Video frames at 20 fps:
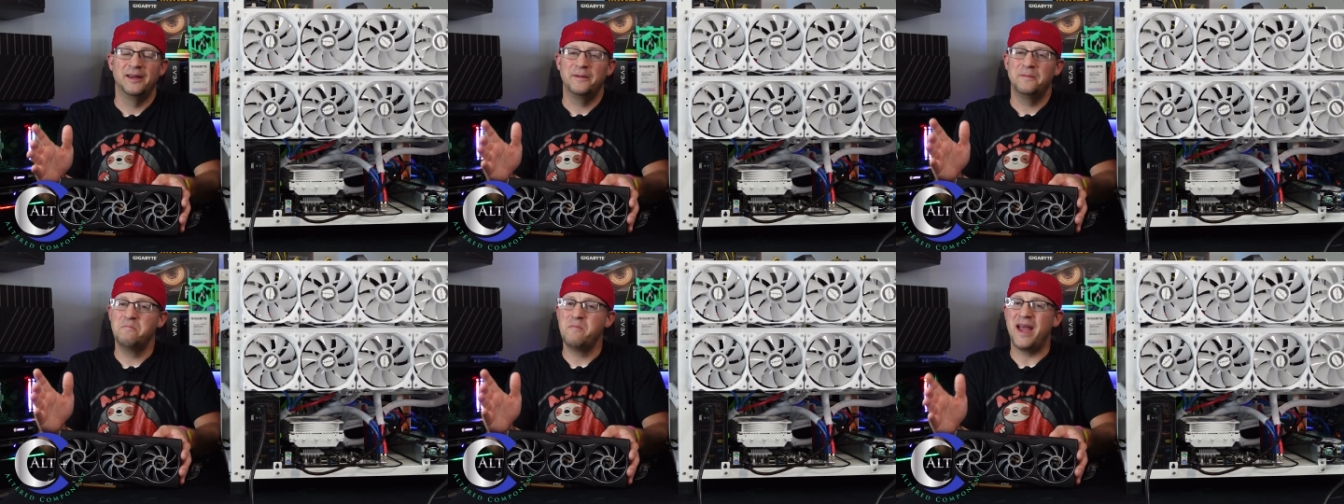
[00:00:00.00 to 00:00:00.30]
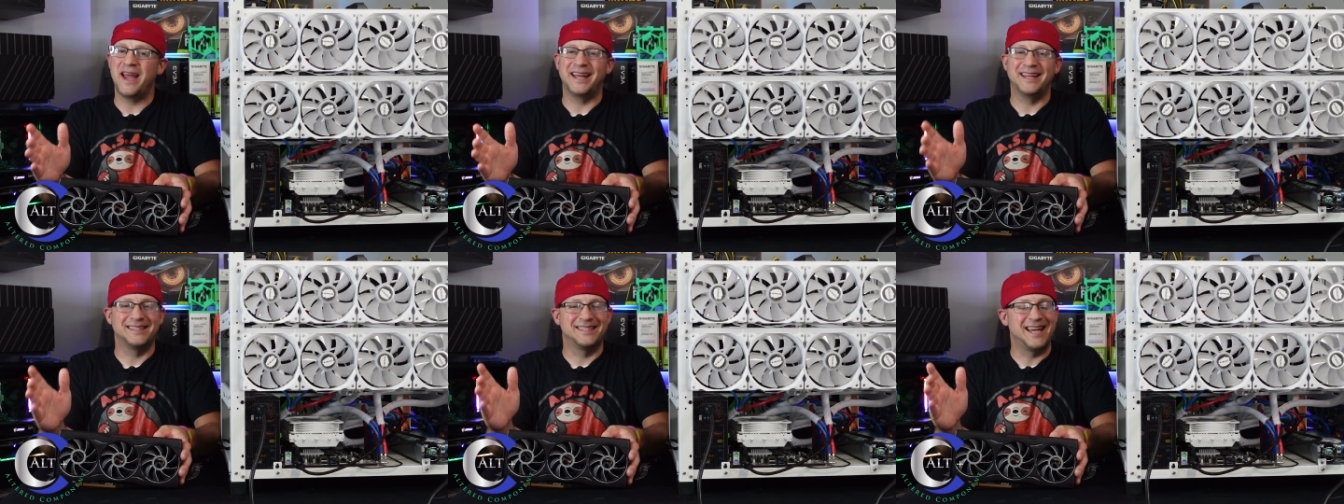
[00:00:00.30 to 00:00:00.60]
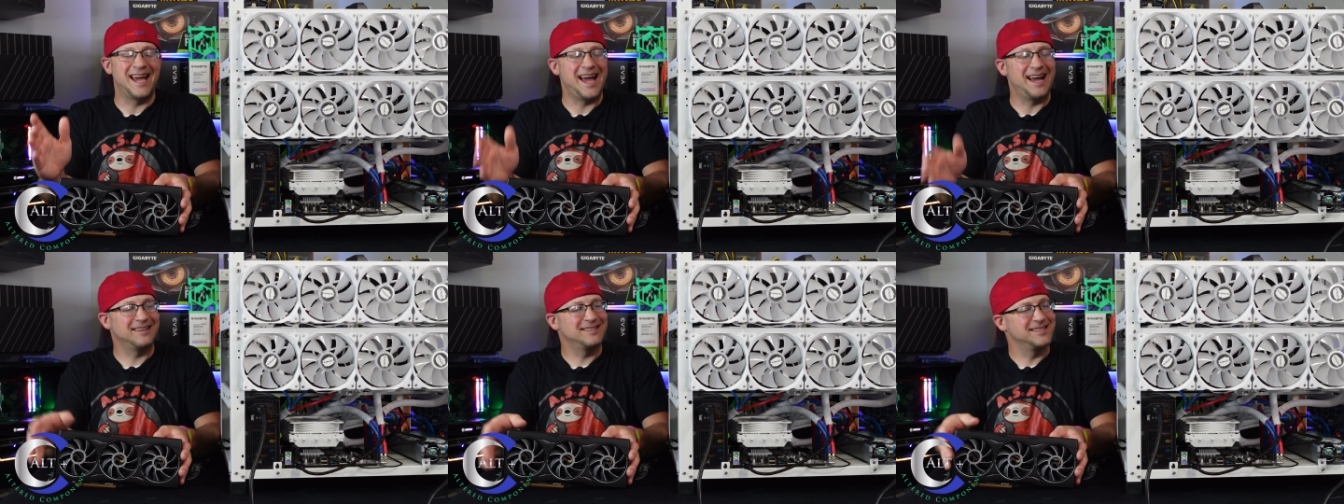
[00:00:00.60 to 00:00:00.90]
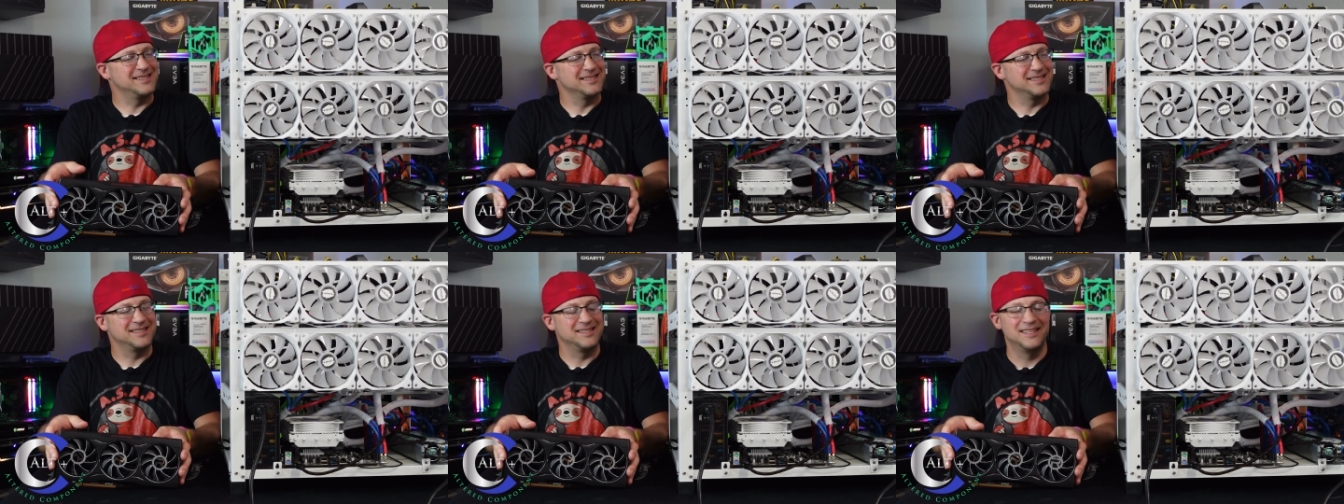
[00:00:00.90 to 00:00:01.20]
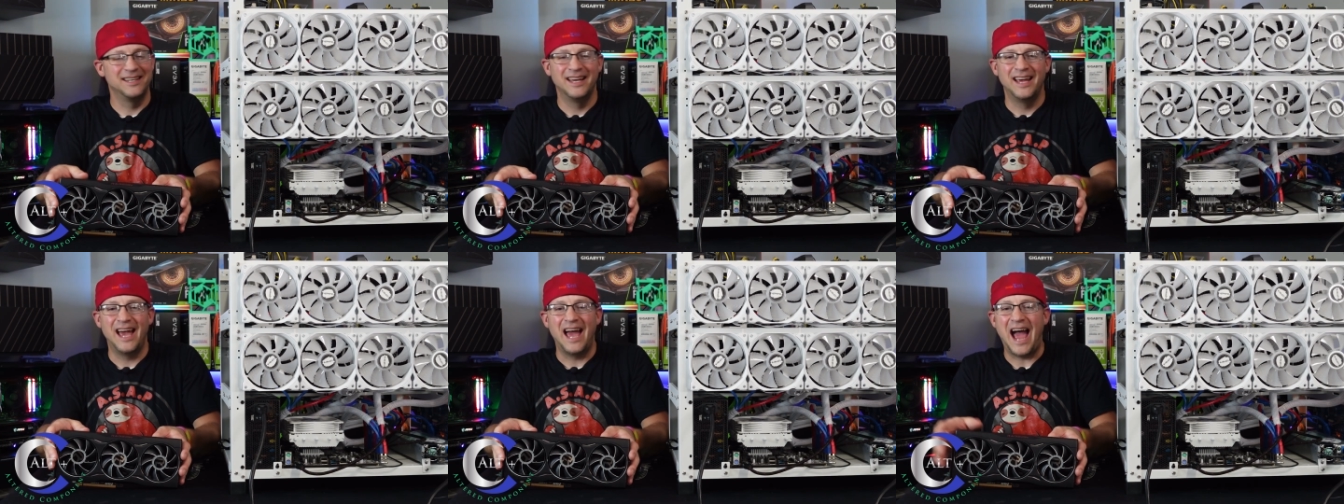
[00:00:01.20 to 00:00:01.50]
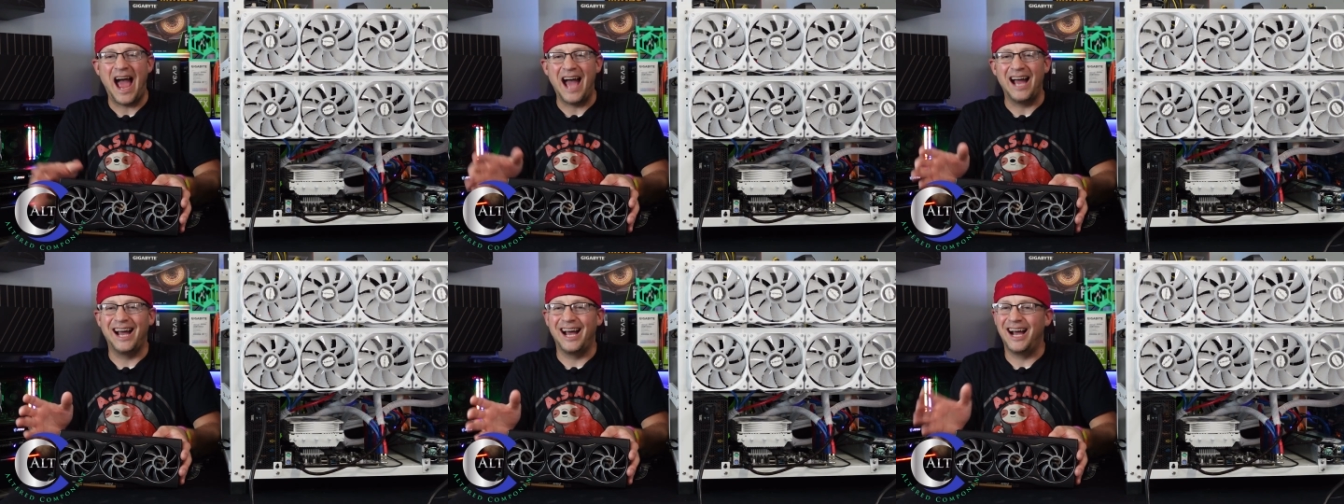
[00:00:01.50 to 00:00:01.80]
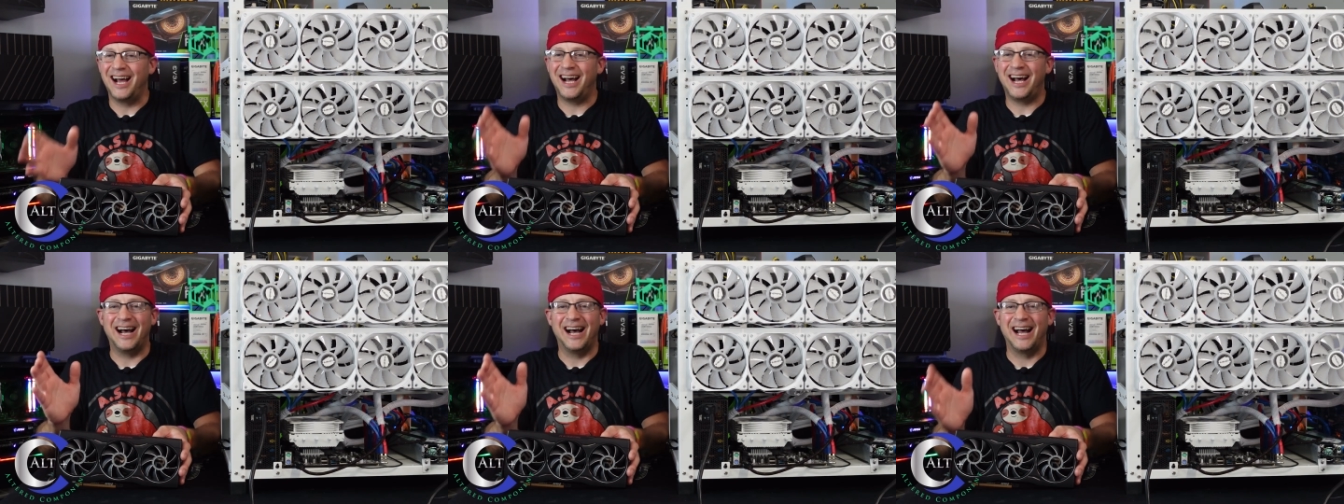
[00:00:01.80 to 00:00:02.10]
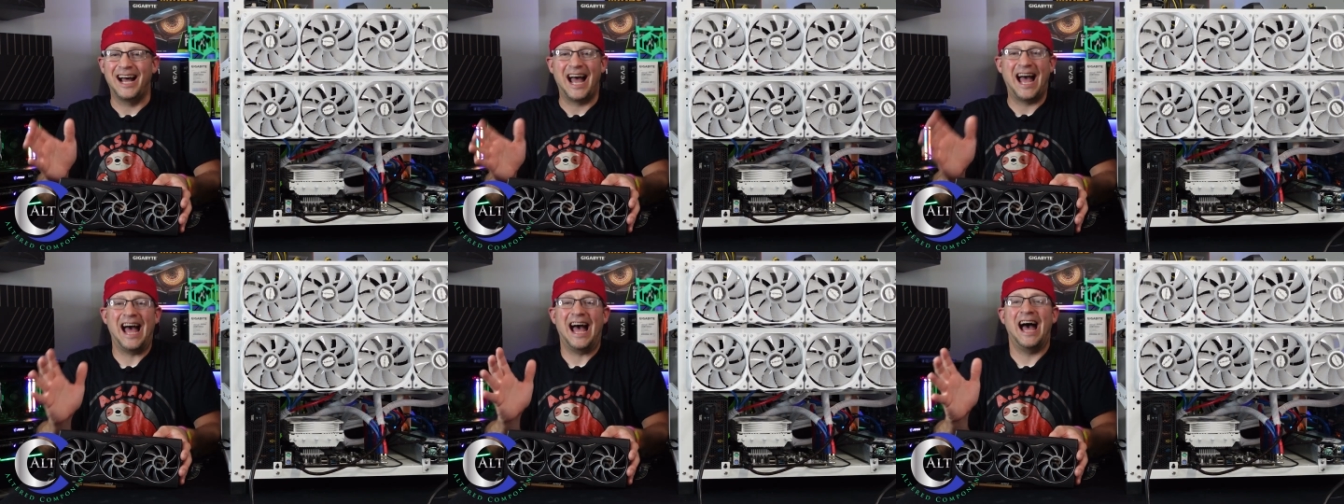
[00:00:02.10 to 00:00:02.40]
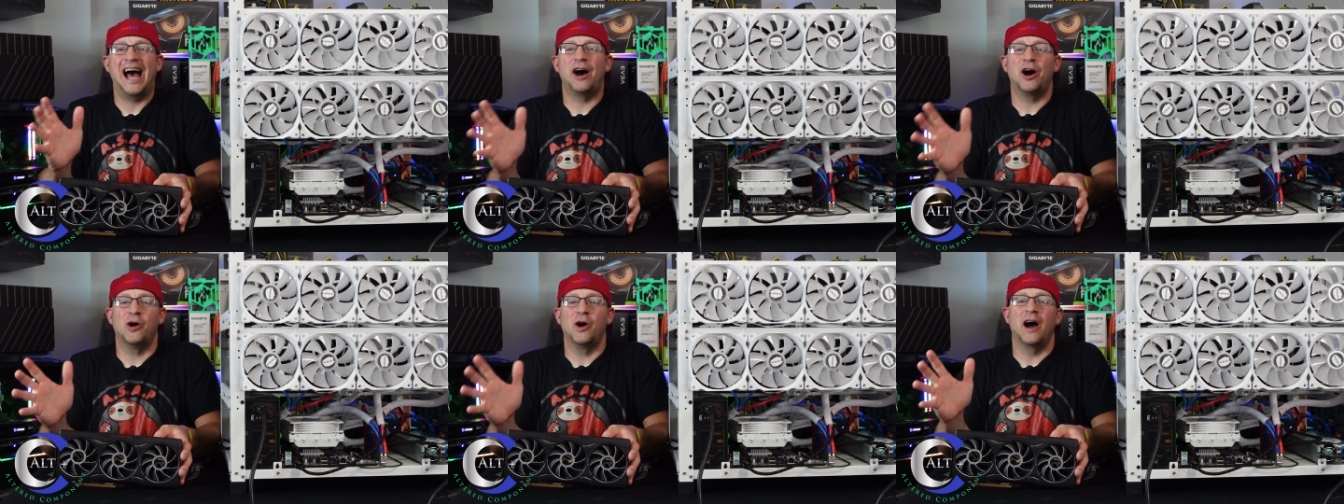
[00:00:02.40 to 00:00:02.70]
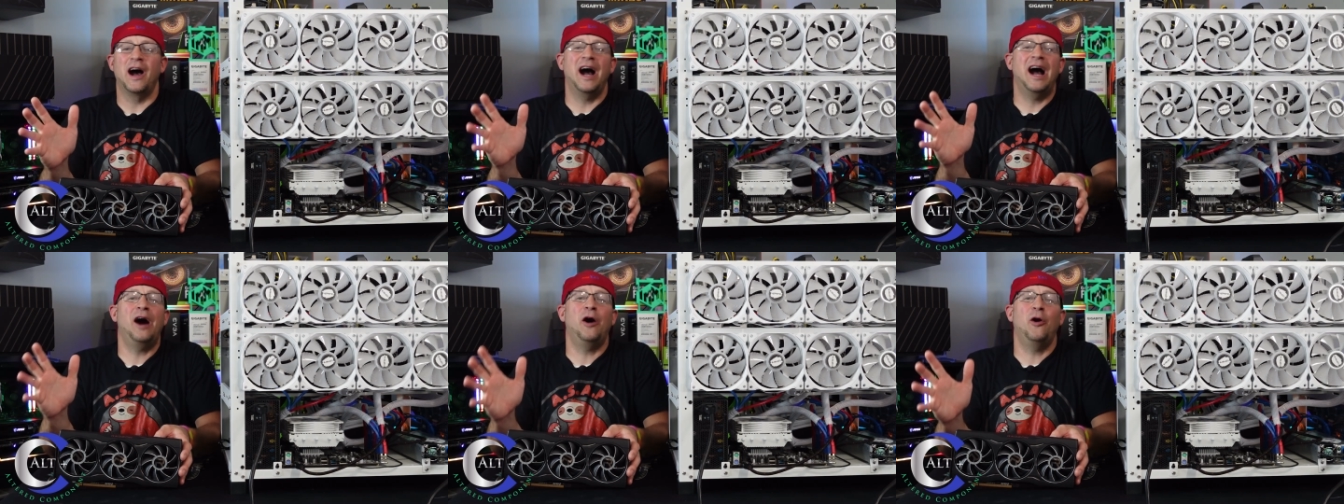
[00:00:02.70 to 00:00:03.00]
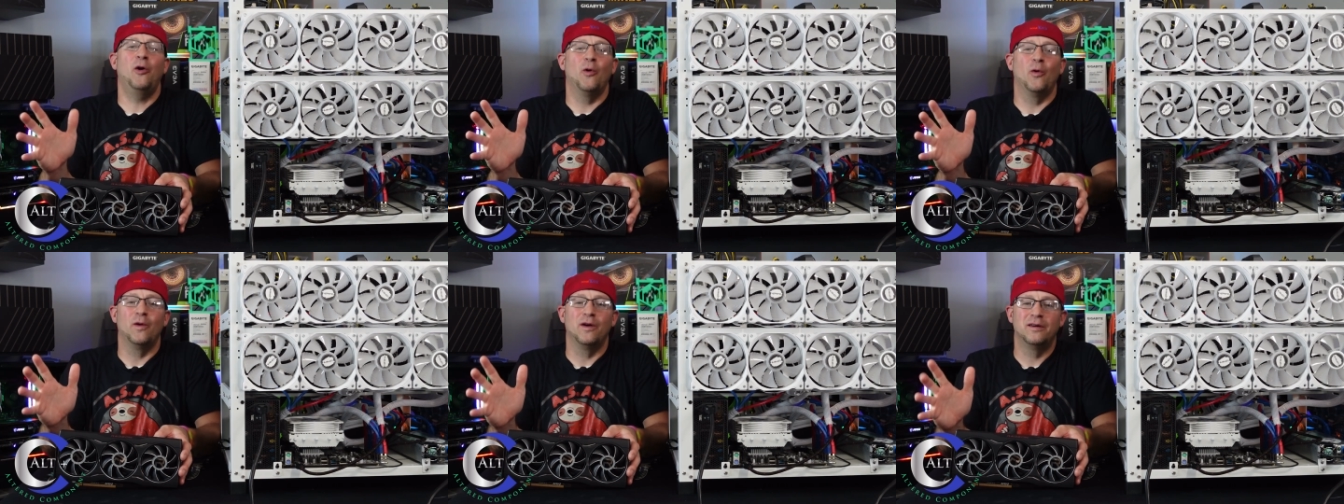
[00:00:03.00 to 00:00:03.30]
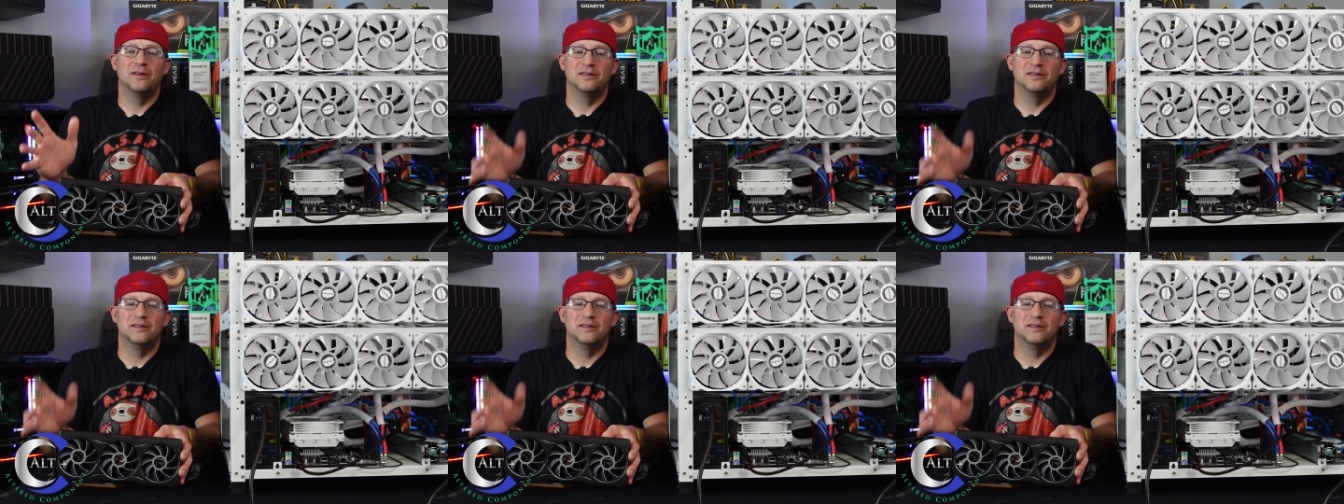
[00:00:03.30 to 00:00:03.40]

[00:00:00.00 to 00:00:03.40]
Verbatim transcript: Man, taxes. Ah, ow, ow.